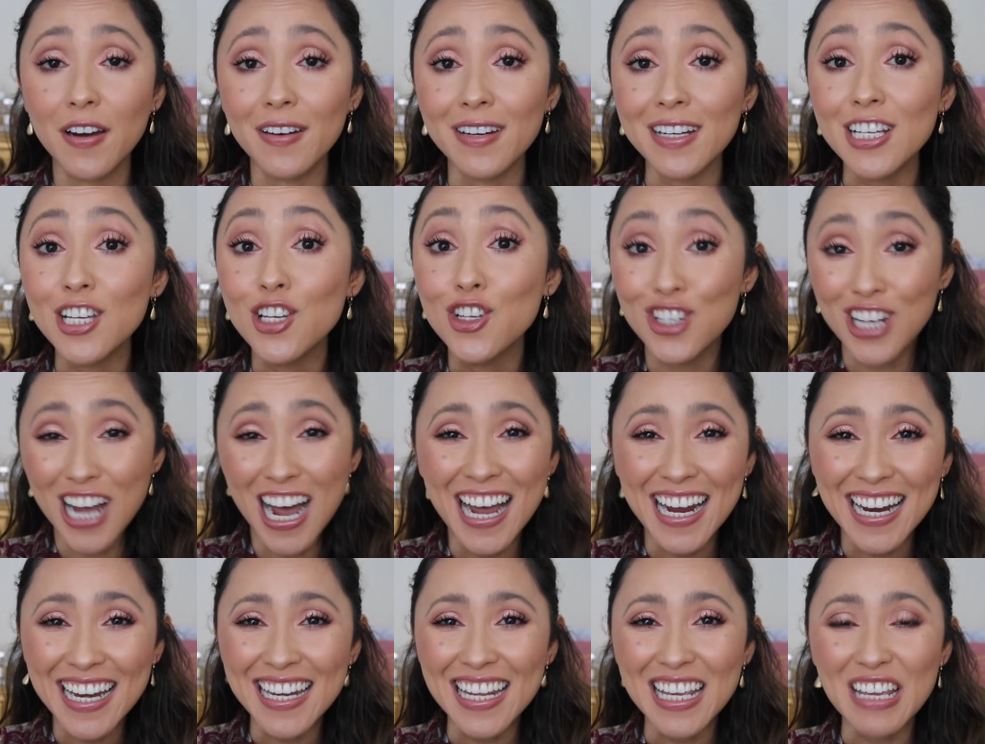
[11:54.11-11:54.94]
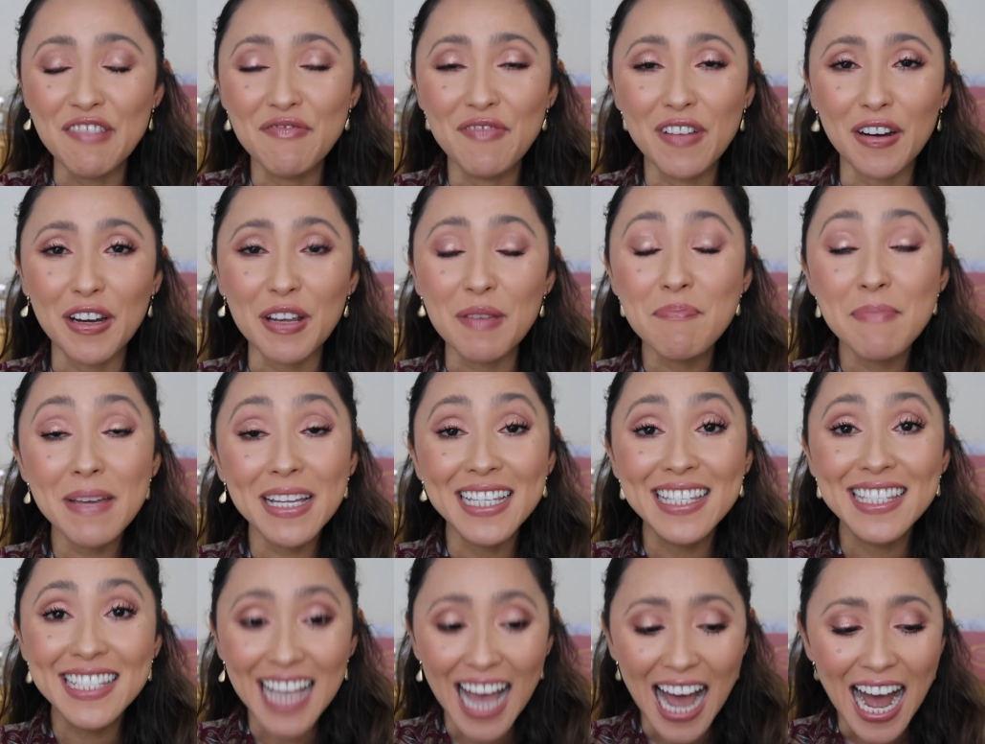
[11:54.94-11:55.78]
shiny, very
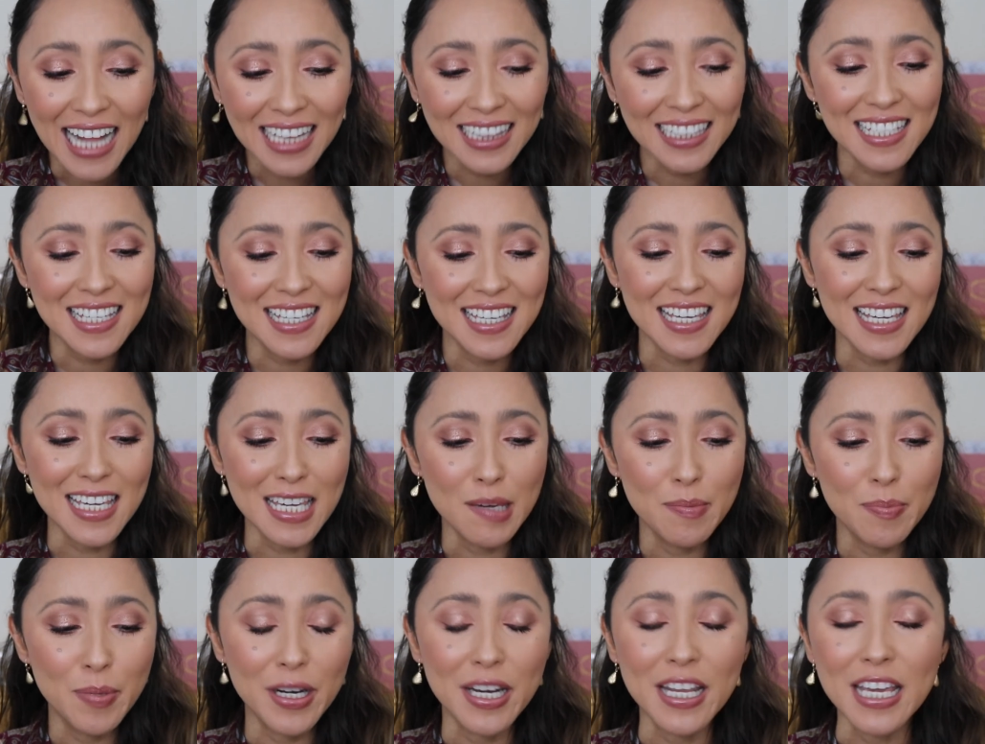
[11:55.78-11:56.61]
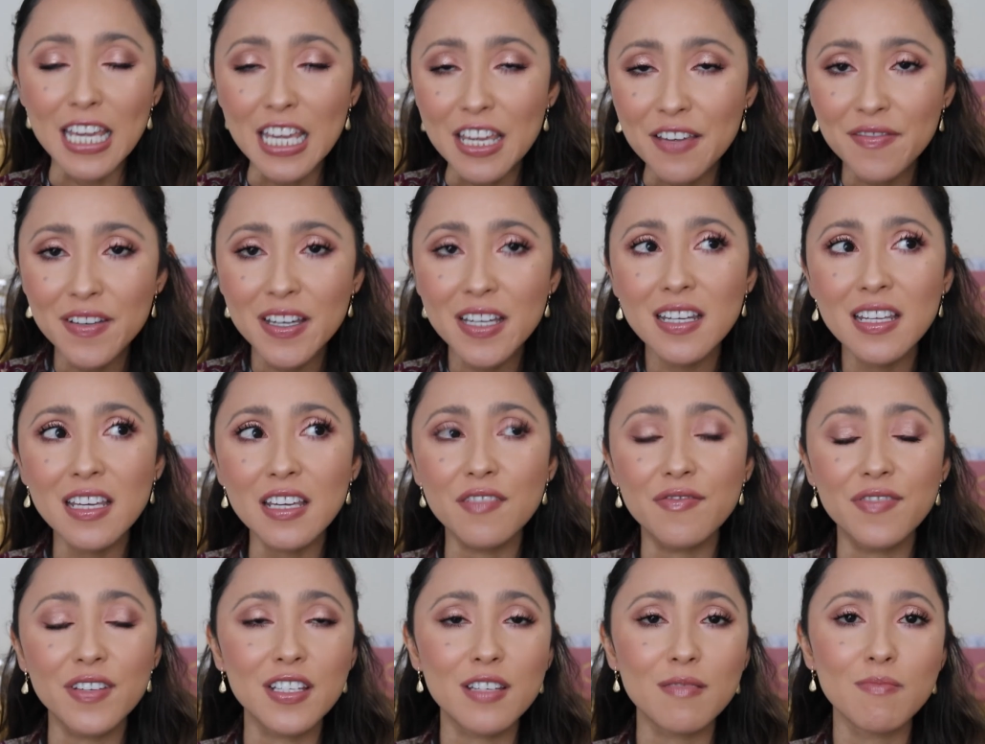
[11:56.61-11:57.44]
metallic-y, but even if
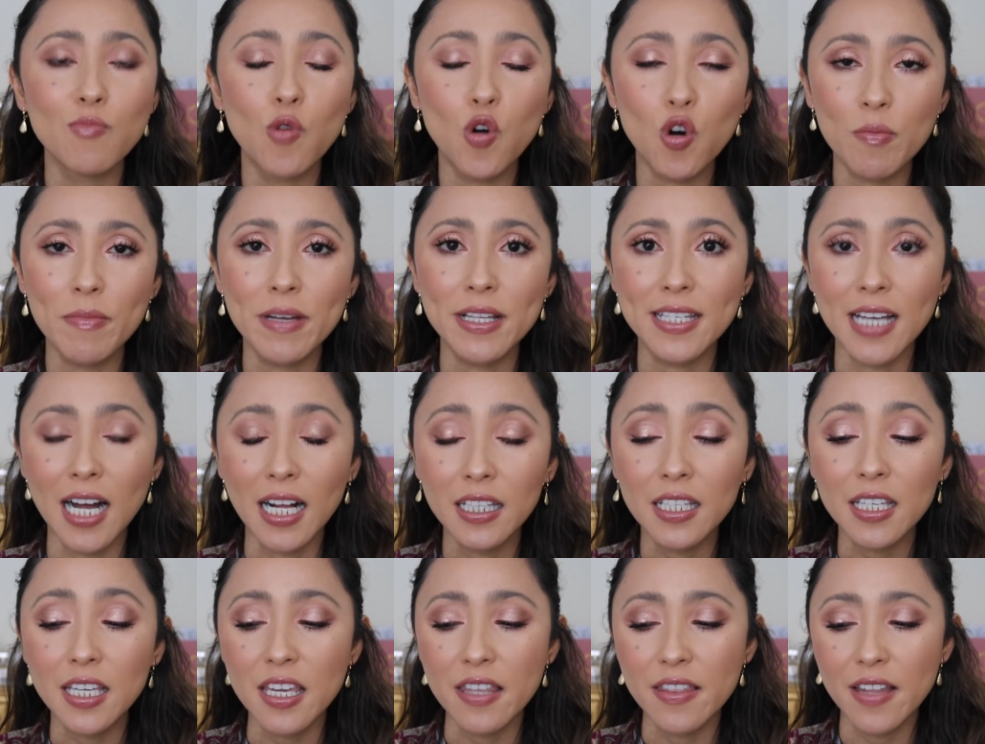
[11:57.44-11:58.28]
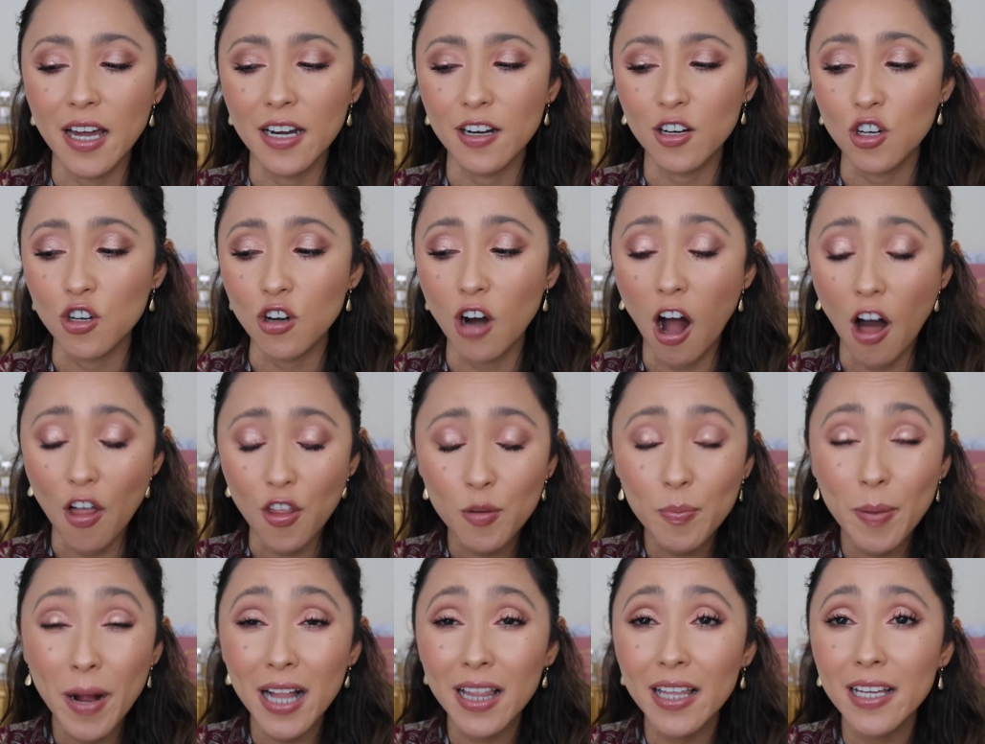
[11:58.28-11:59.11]
it's more metallic-y than her other
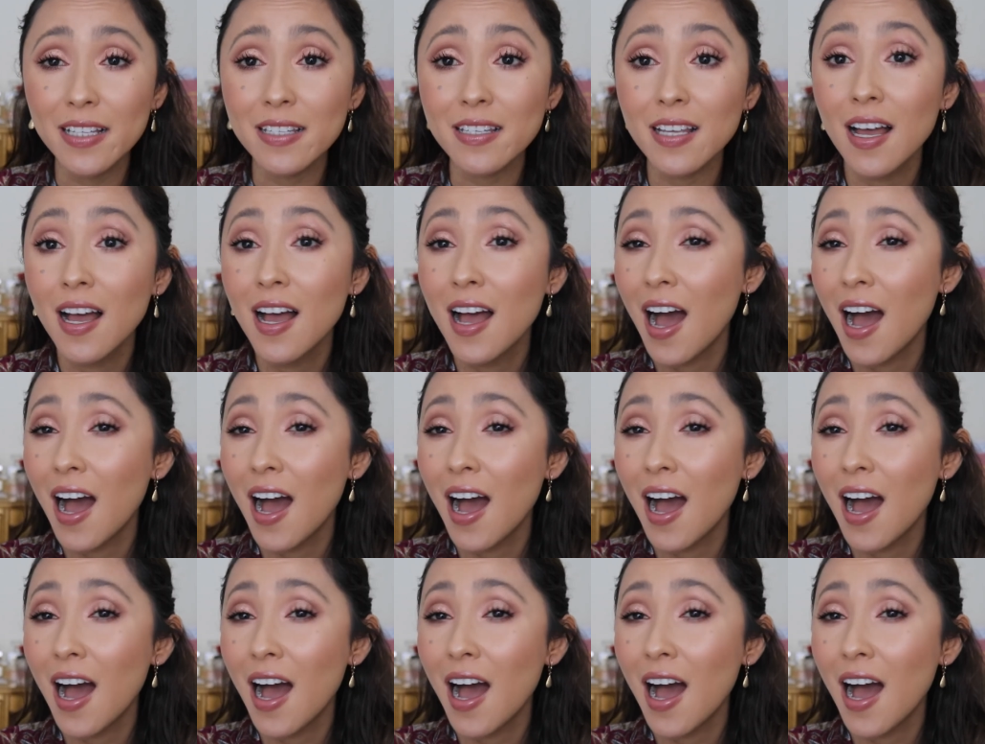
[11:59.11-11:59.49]
palettes,